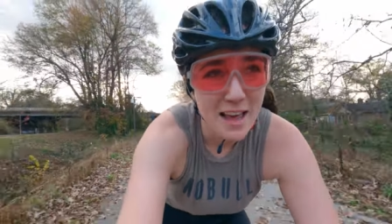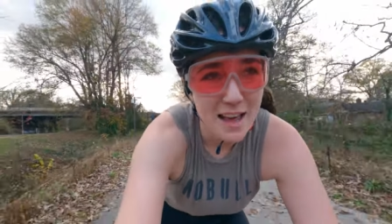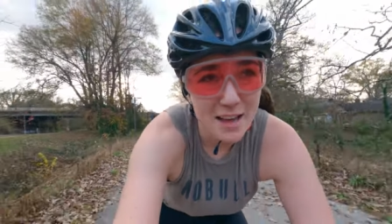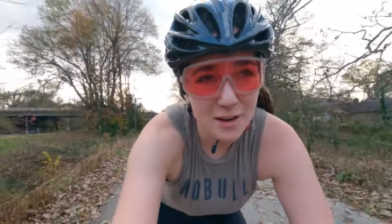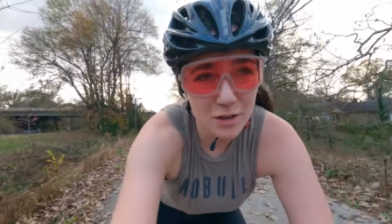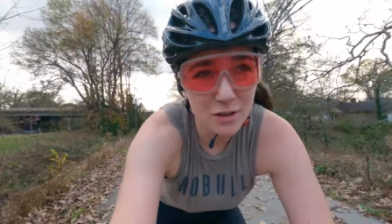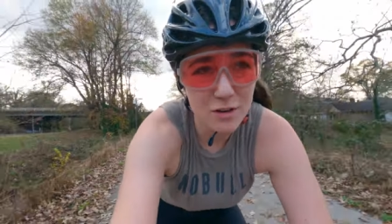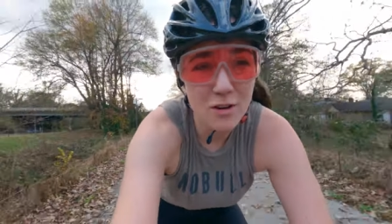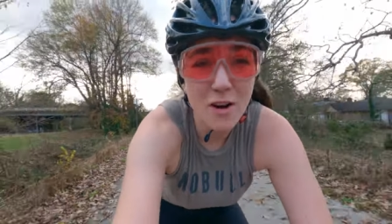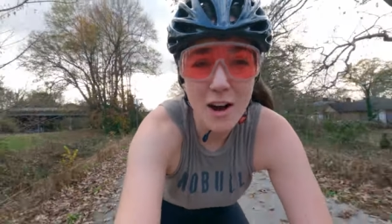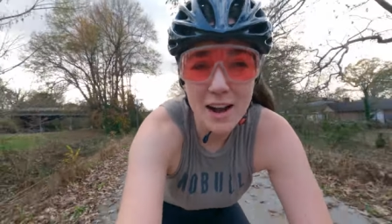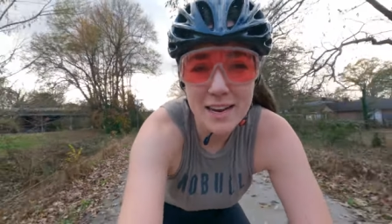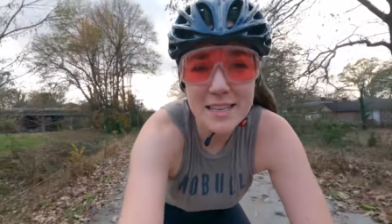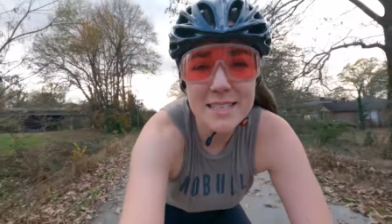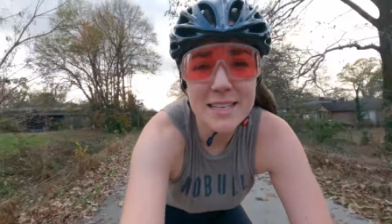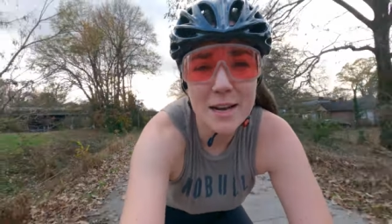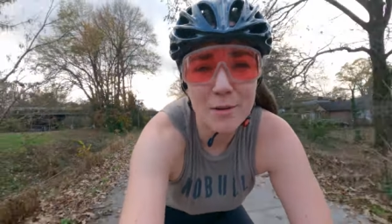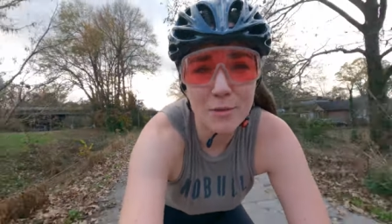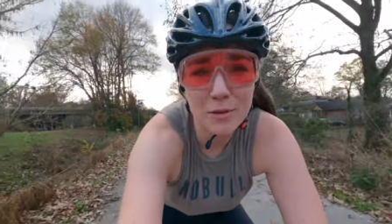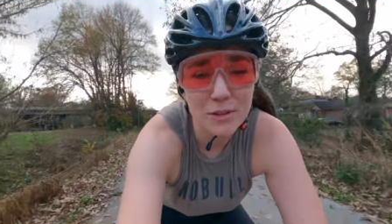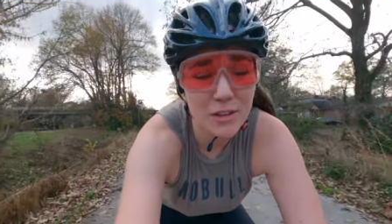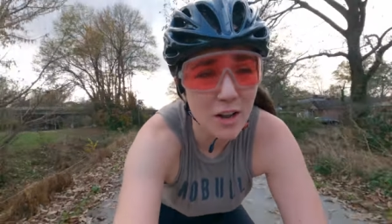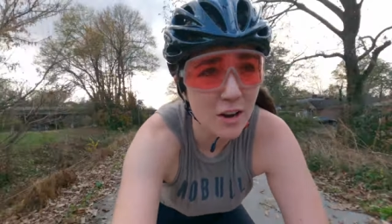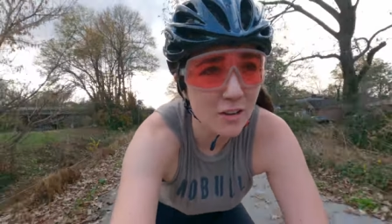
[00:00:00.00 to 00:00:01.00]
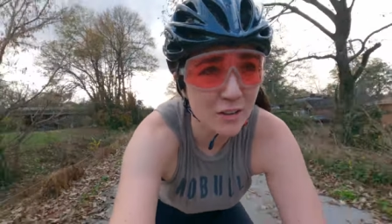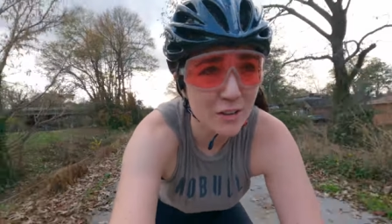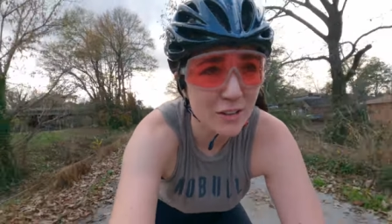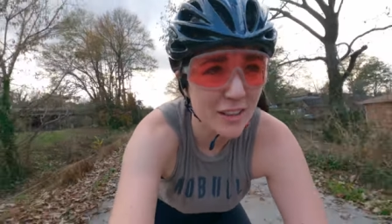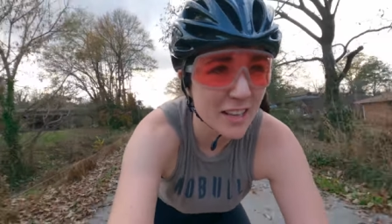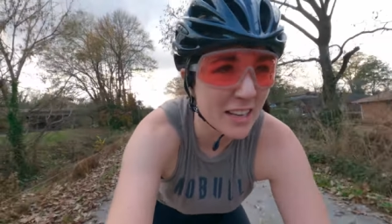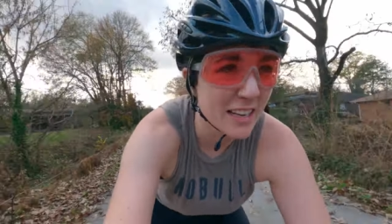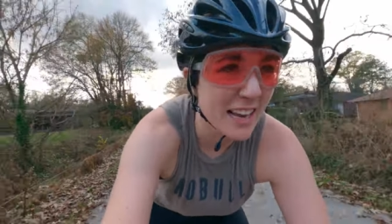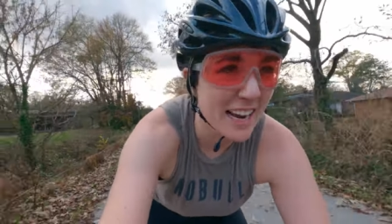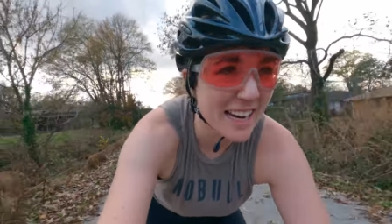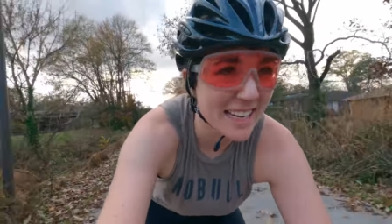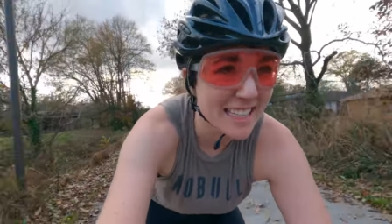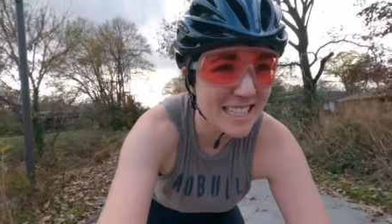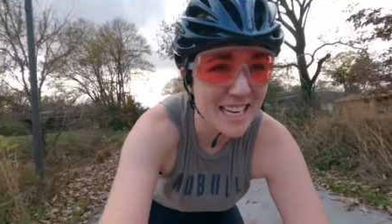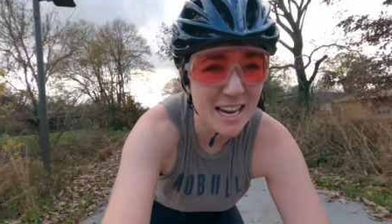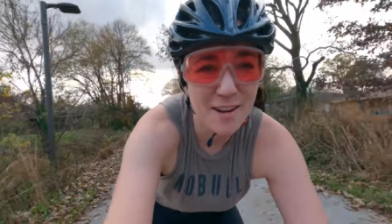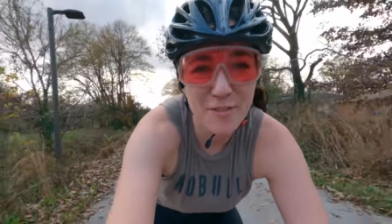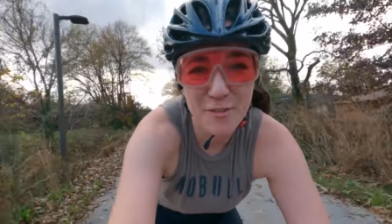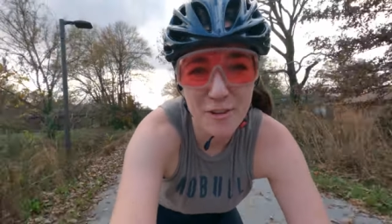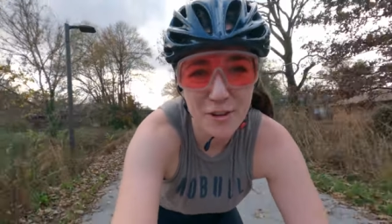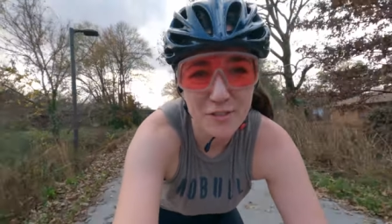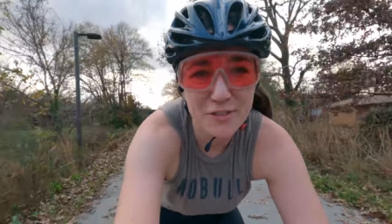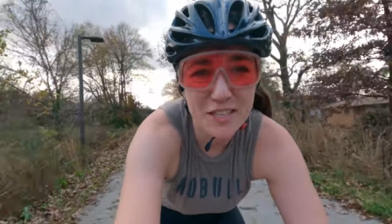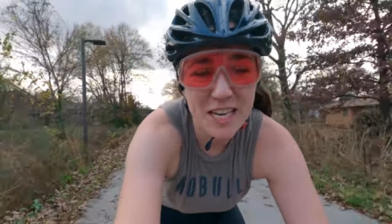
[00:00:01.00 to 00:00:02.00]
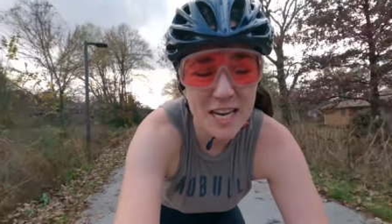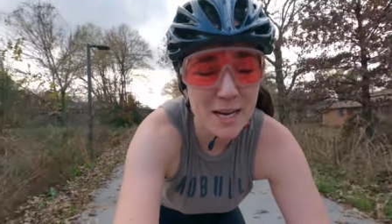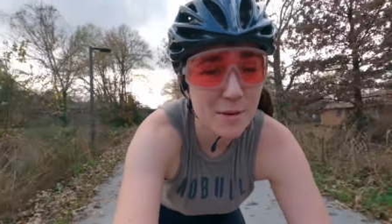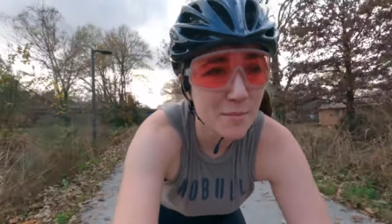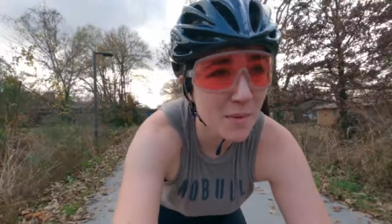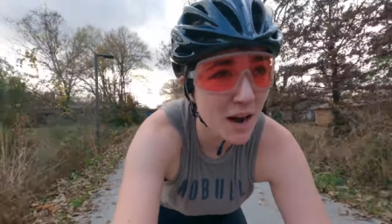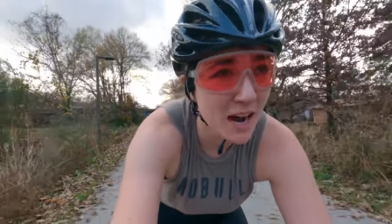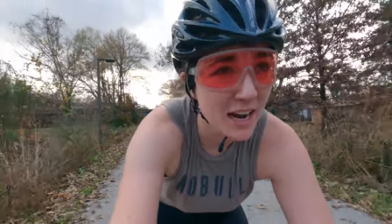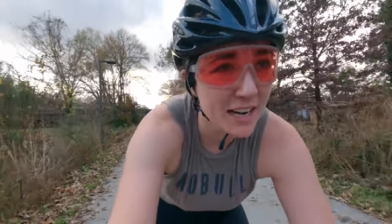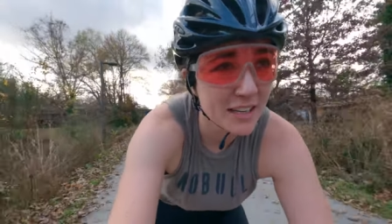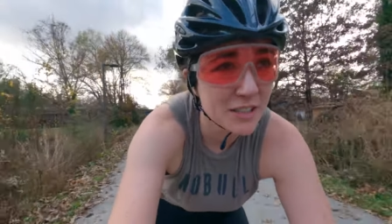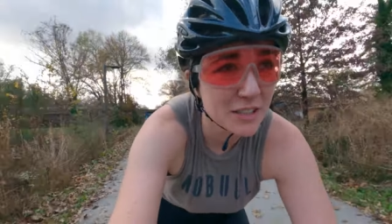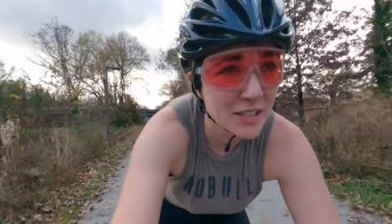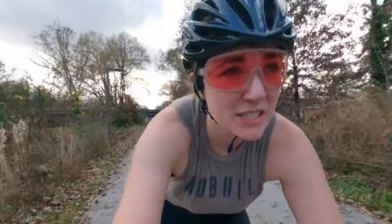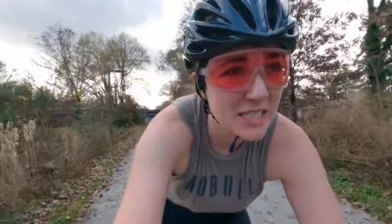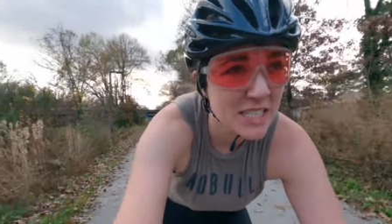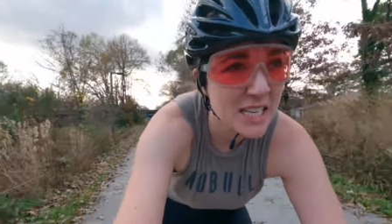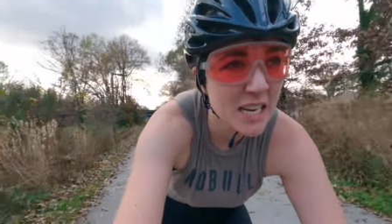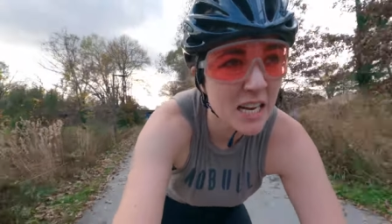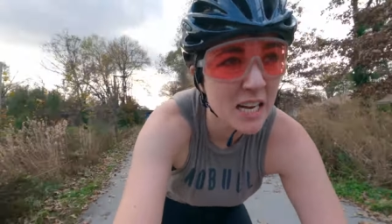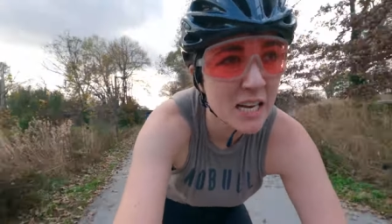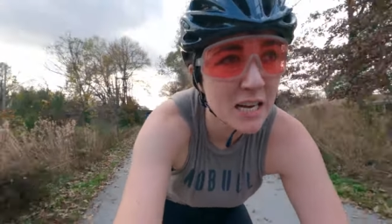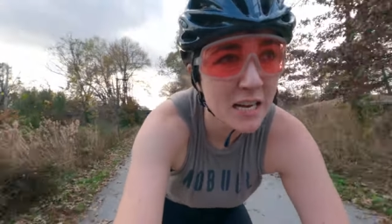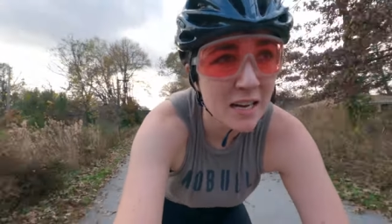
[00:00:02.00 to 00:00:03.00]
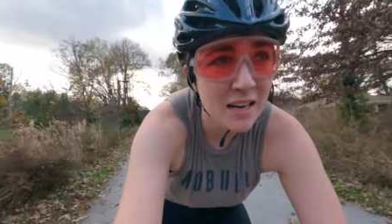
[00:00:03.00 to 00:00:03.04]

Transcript: and on rides that were longer than like say 15 miles,